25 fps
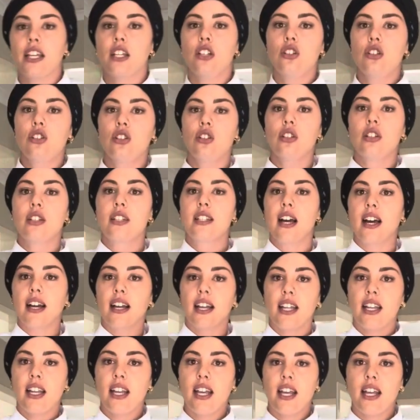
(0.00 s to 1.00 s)
used to tuck
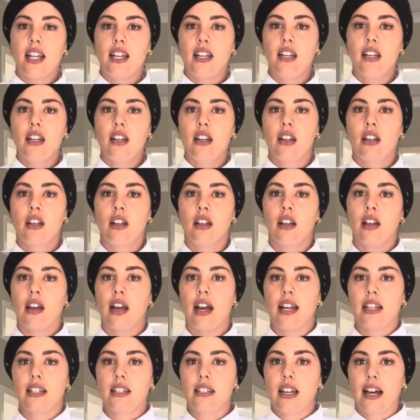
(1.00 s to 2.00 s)
it in
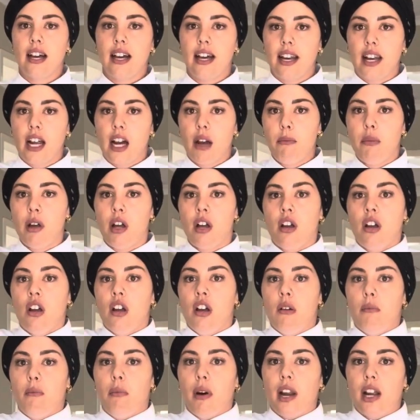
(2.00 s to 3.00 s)
and tie it up,
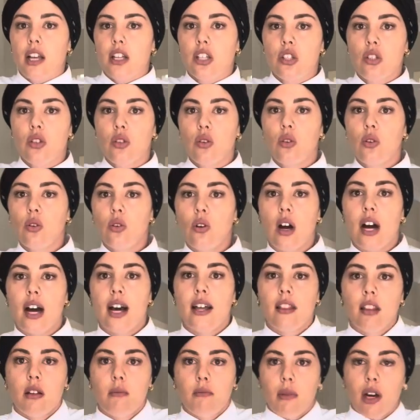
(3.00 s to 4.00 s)
but I saw
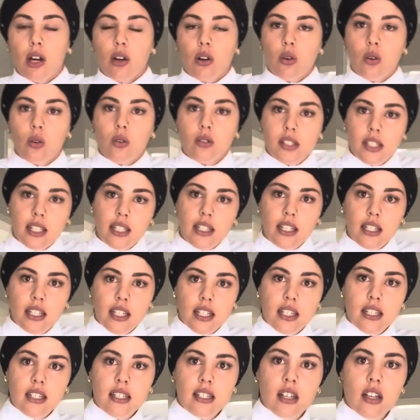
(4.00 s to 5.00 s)
other
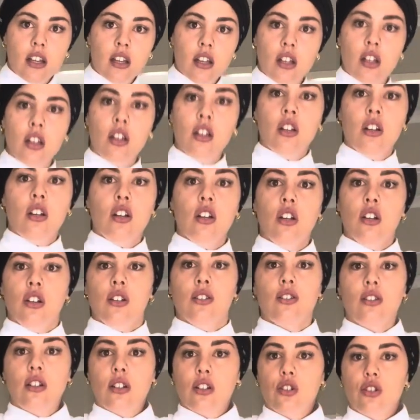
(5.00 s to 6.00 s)
Makotis
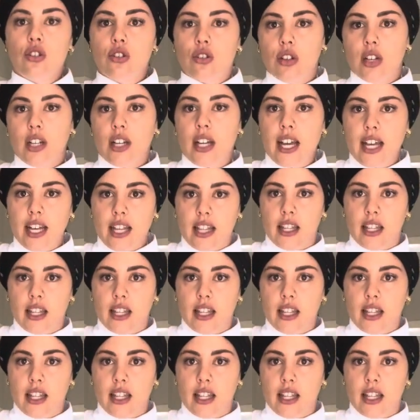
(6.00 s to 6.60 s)
doing like